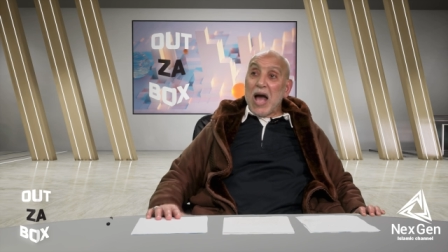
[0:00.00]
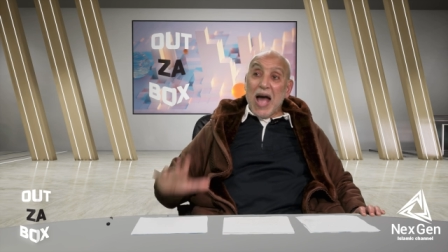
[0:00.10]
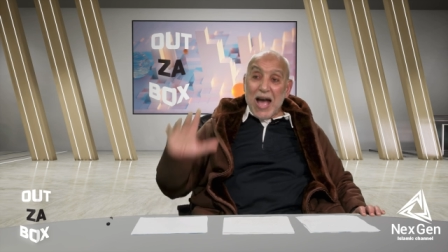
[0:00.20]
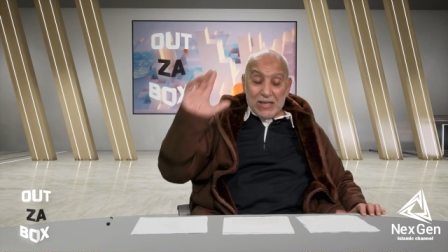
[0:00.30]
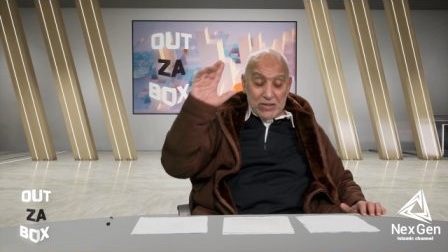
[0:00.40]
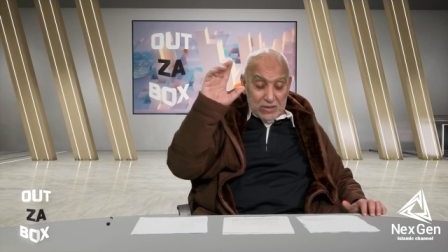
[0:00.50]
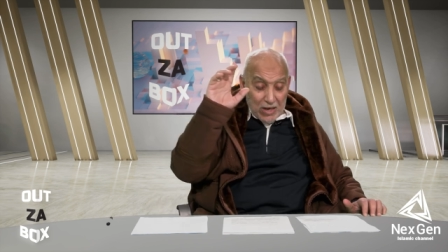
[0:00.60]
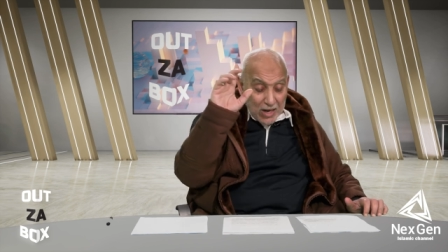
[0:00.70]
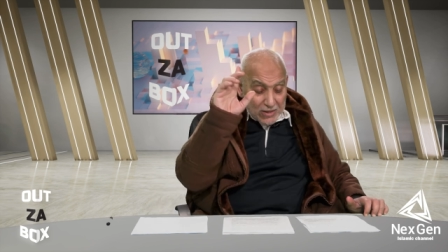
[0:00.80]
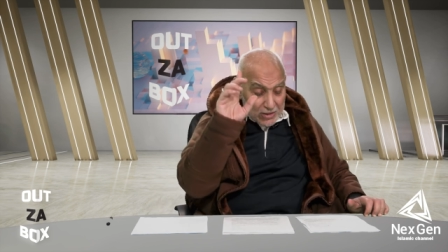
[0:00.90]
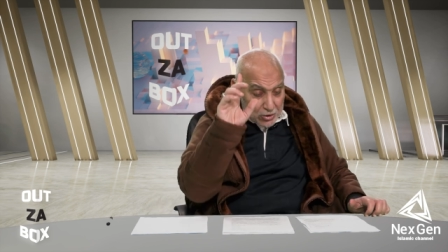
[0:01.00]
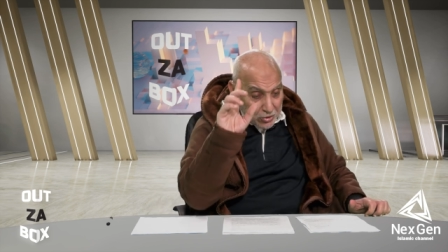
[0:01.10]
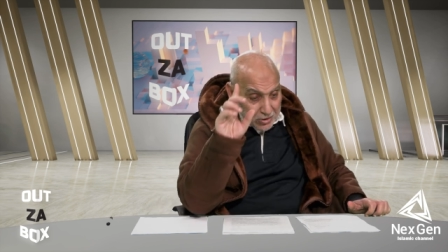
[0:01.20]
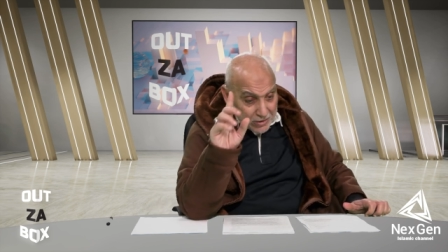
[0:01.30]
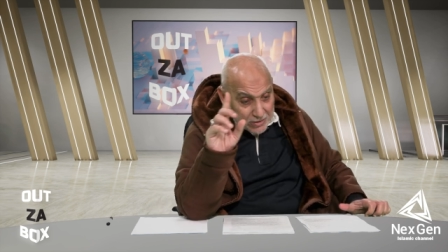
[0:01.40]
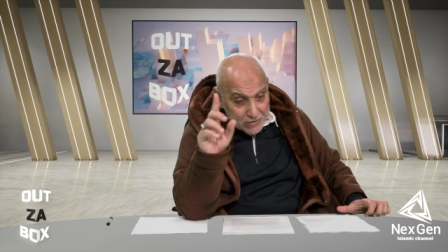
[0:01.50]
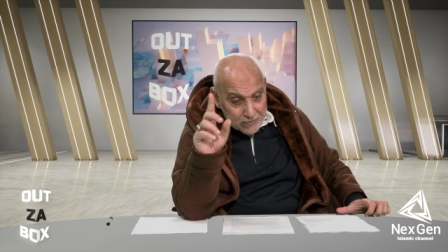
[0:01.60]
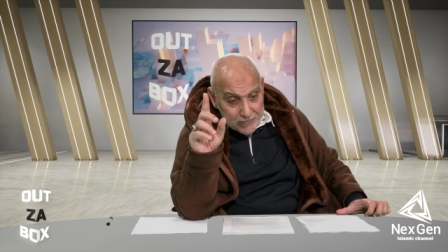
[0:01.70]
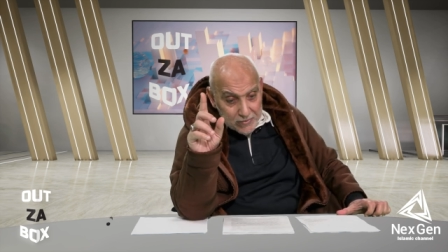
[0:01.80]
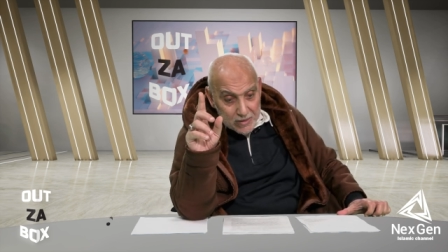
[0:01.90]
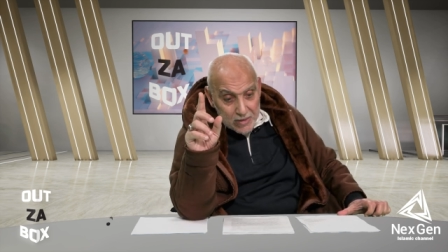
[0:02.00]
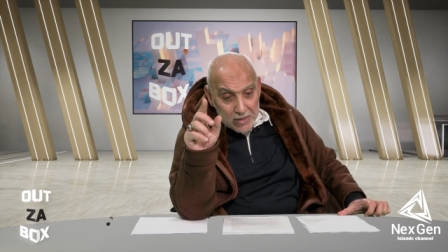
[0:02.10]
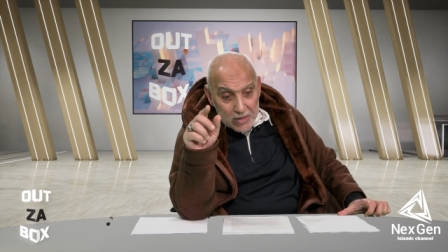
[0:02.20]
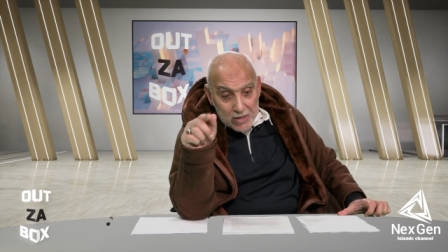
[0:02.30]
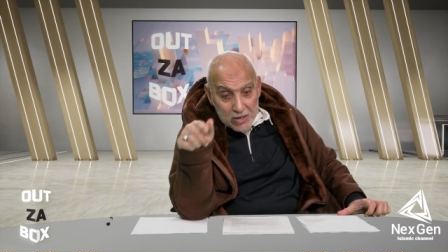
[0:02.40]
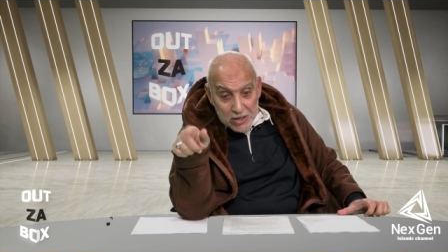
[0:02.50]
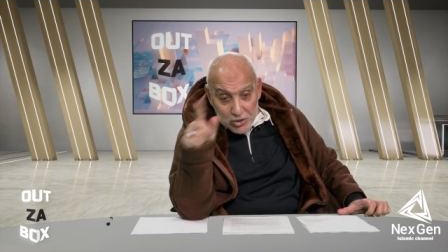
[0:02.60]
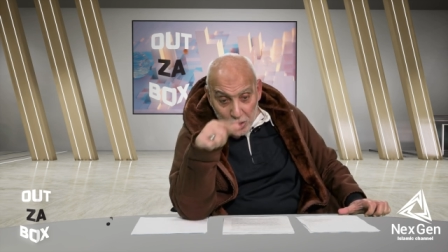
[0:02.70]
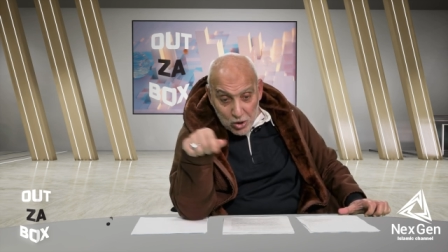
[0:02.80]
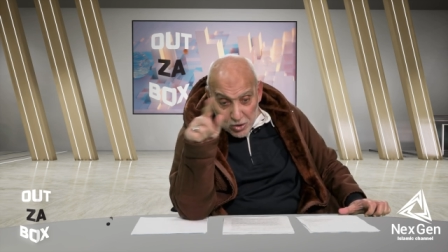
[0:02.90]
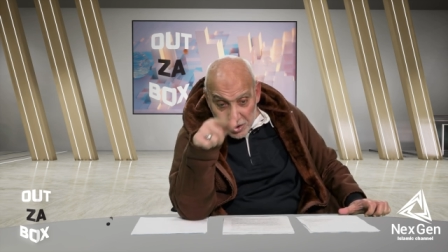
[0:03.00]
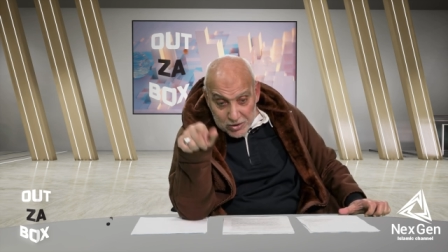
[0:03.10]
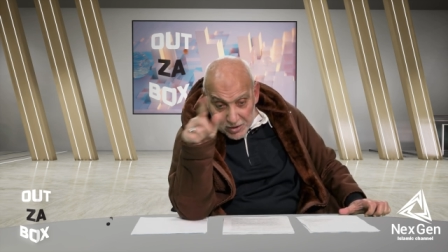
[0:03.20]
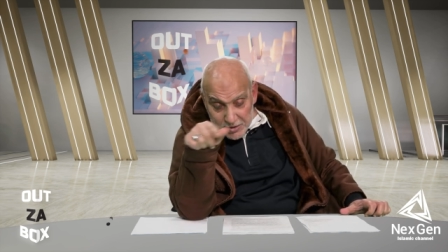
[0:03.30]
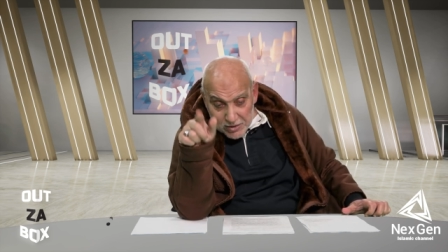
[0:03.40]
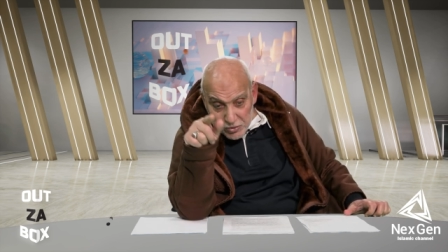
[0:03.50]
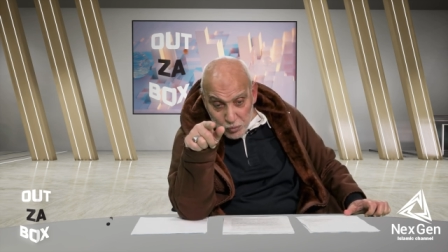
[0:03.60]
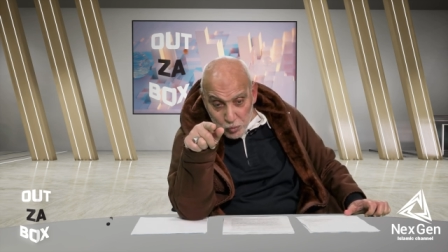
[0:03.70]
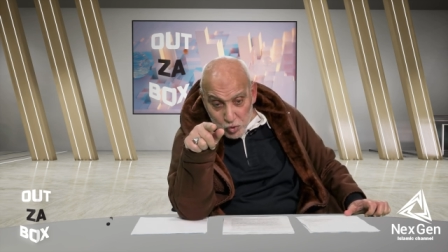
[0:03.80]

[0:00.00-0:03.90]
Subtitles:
And the last and not least, in all this,